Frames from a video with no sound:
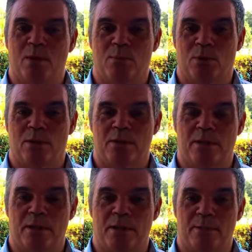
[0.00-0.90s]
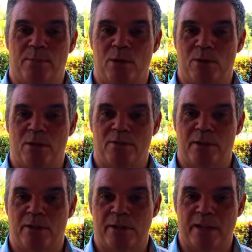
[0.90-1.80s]
But the beauty of the
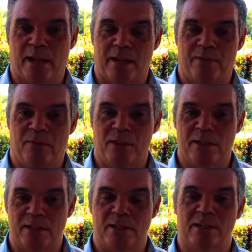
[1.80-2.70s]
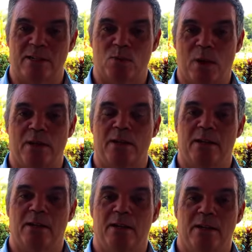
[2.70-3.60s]
grid tie inverters is when
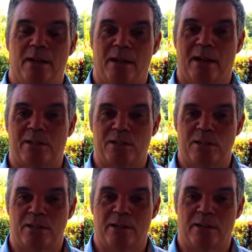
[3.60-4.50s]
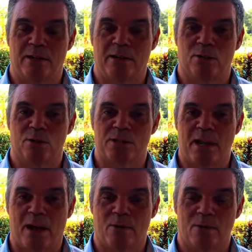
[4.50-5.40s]
the electricity grid goes
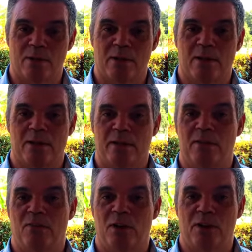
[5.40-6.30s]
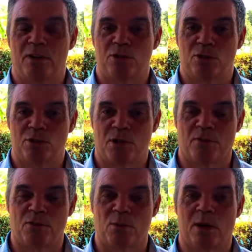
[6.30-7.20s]
down, the inverter shuts
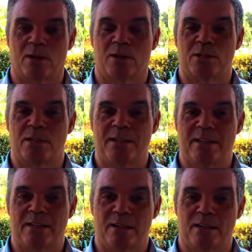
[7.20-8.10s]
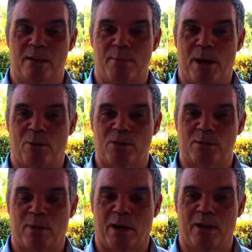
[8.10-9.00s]
off as well, because it needs a power
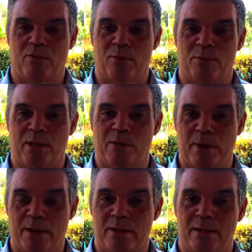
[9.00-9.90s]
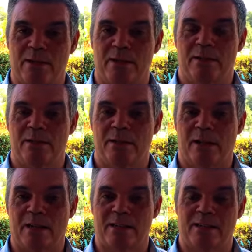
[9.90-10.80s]
supply from the grid to
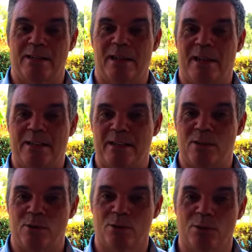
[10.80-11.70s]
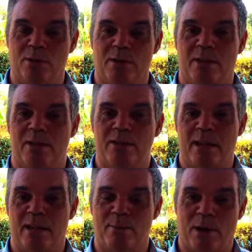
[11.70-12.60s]
actually let it know that it's
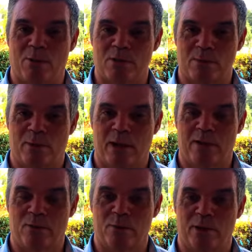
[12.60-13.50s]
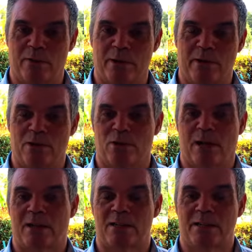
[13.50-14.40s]
getting a power supply from the grid. So it
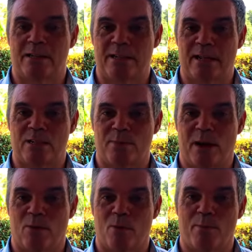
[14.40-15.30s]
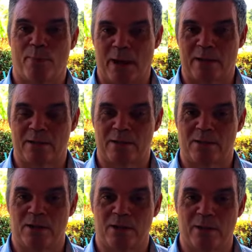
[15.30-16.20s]
actually sends power back to
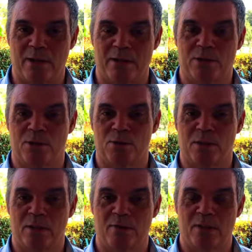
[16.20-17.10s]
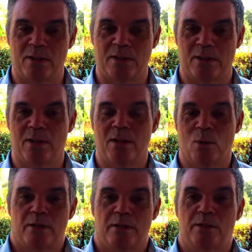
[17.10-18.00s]
the grid through the inverter.
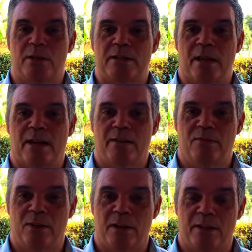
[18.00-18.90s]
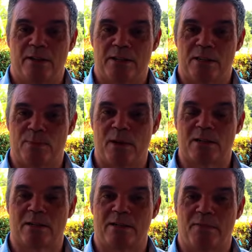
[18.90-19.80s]
The grid tie inverter is a
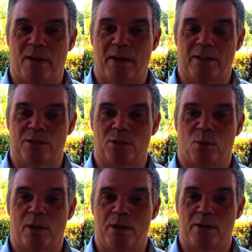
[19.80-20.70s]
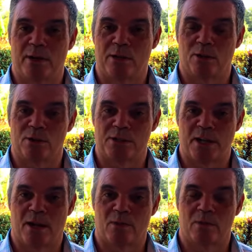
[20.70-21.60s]
special device, so when the grid goes
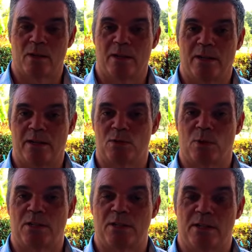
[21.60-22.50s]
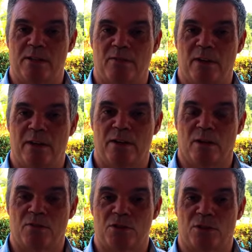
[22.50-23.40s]
down, it switches the inverter
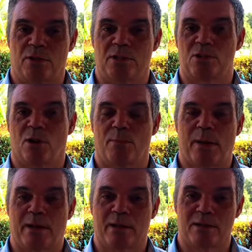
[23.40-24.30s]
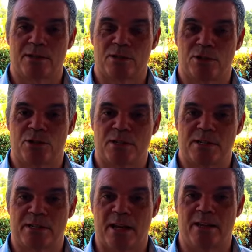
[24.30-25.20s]
off. So your solar panels doesn't
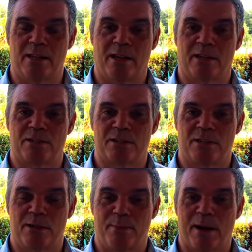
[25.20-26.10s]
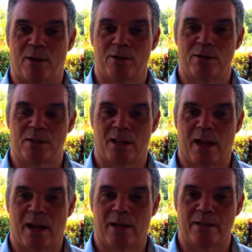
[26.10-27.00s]
send the electricity back onto the
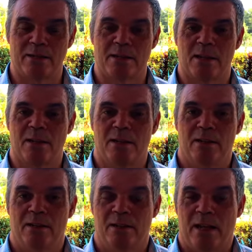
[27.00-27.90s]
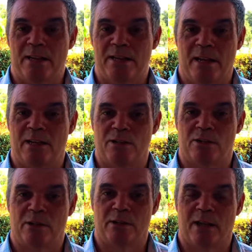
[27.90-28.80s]
lines,
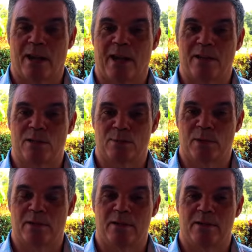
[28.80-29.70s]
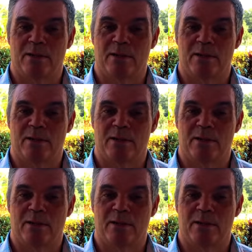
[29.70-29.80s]
endangering the linesman.